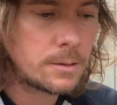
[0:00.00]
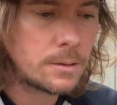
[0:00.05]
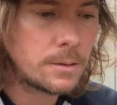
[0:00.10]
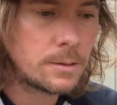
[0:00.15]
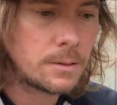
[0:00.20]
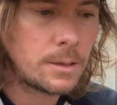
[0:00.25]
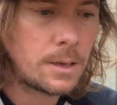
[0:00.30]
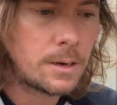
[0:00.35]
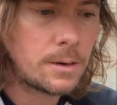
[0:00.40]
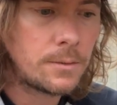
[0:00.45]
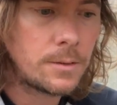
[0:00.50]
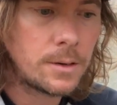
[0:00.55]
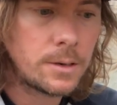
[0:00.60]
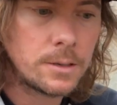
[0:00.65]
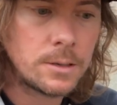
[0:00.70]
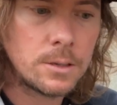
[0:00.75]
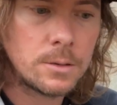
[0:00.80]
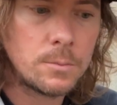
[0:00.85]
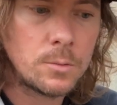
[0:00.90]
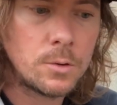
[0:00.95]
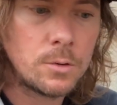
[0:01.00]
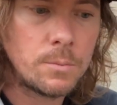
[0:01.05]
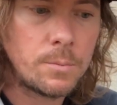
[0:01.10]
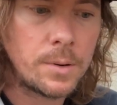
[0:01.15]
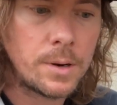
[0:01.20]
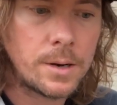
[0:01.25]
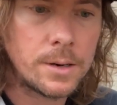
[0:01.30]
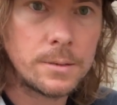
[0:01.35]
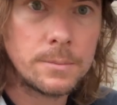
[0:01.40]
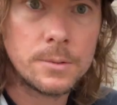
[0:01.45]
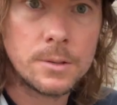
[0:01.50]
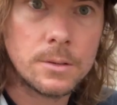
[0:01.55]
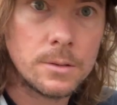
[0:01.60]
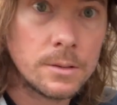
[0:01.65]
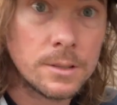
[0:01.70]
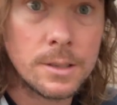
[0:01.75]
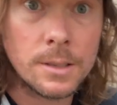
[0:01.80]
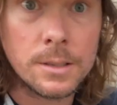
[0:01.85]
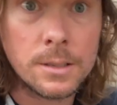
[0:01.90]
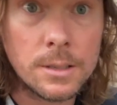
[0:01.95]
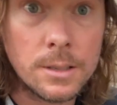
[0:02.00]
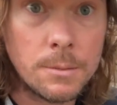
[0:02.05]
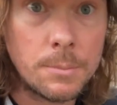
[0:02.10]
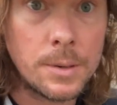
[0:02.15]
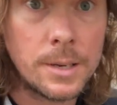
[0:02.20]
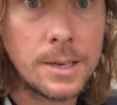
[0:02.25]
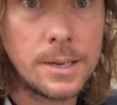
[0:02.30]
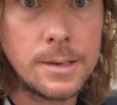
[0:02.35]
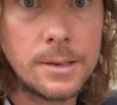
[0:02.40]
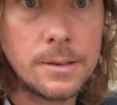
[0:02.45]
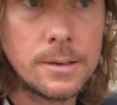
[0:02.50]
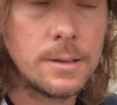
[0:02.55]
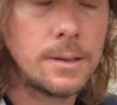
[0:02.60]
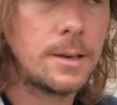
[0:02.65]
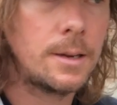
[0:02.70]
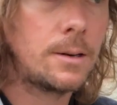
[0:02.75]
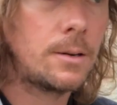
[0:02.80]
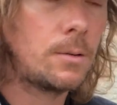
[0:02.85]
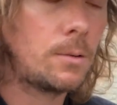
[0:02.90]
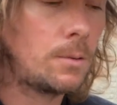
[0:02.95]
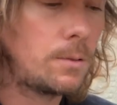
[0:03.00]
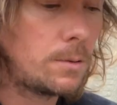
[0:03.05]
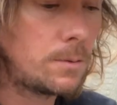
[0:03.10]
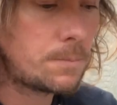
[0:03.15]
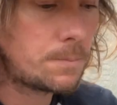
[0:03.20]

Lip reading: not a very smooth bottom, so it's not slipping into that hole.